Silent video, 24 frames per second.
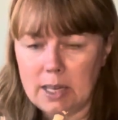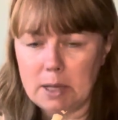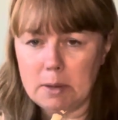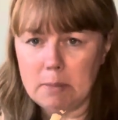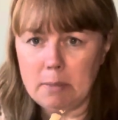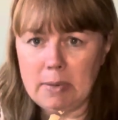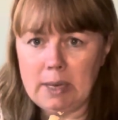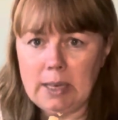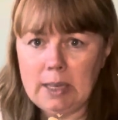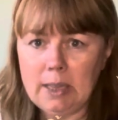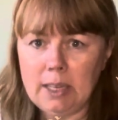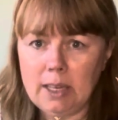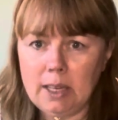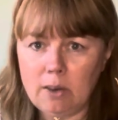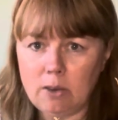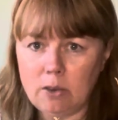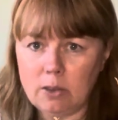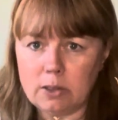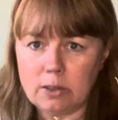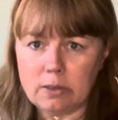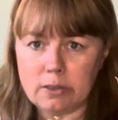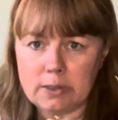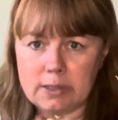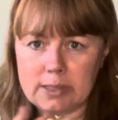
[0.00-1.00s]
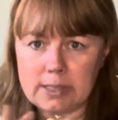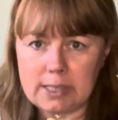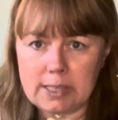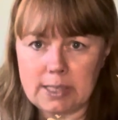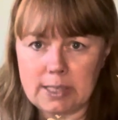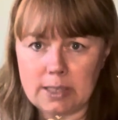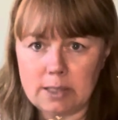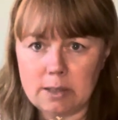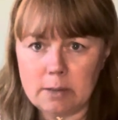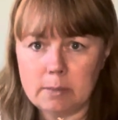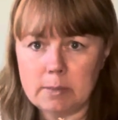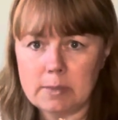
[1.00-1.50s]
mainly on
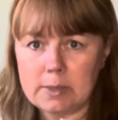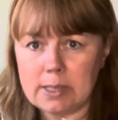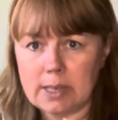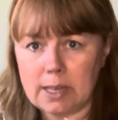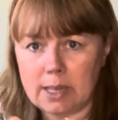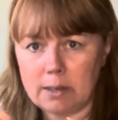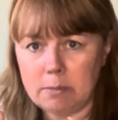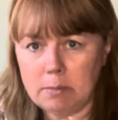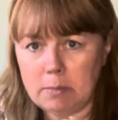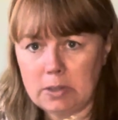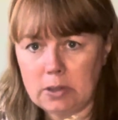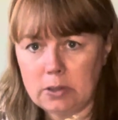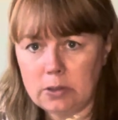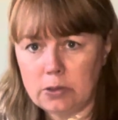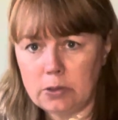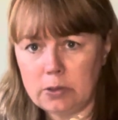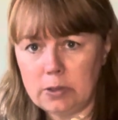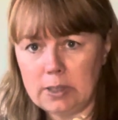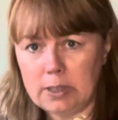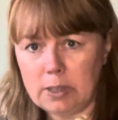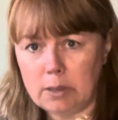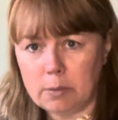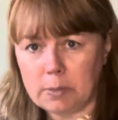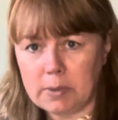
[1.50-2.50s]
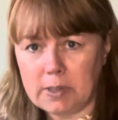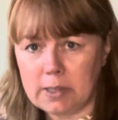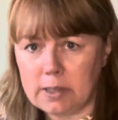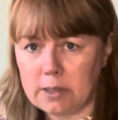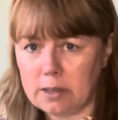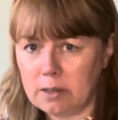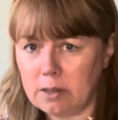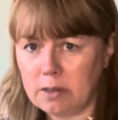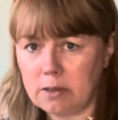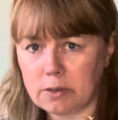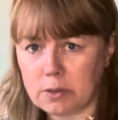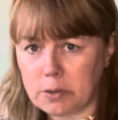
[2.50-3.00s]
Oncidiums and Miltoniopsis,
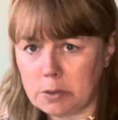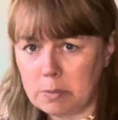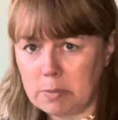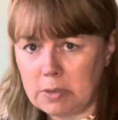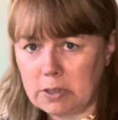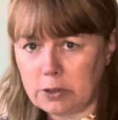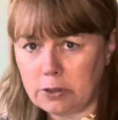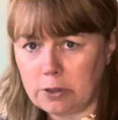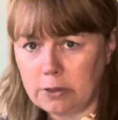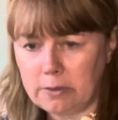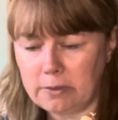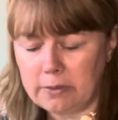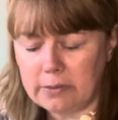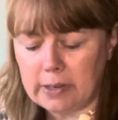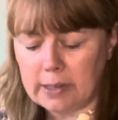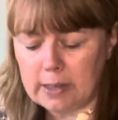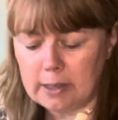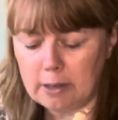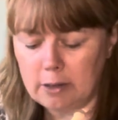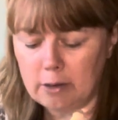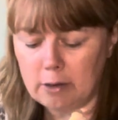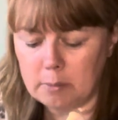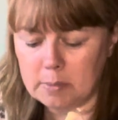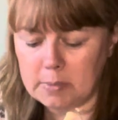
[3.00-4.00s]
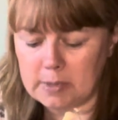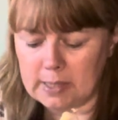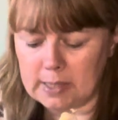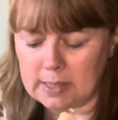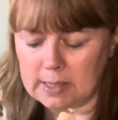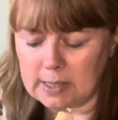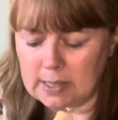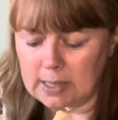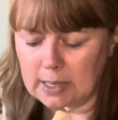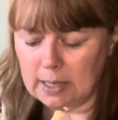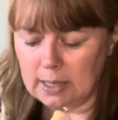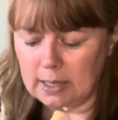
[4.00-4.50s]
not so much on
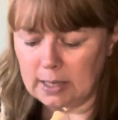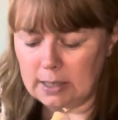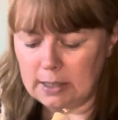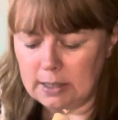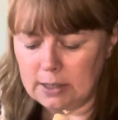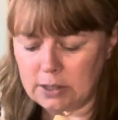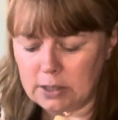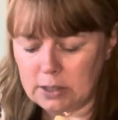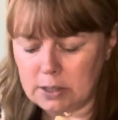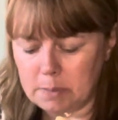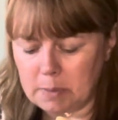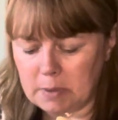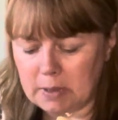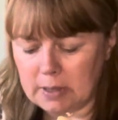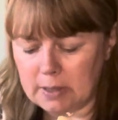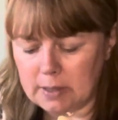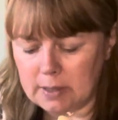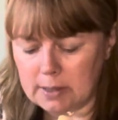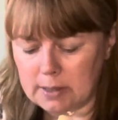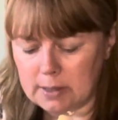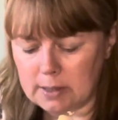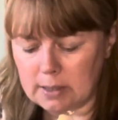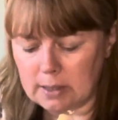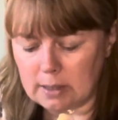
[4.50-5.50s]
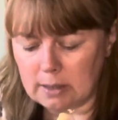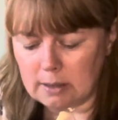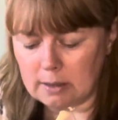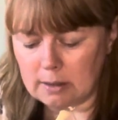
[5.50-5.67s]
Phalaenopsis, just because,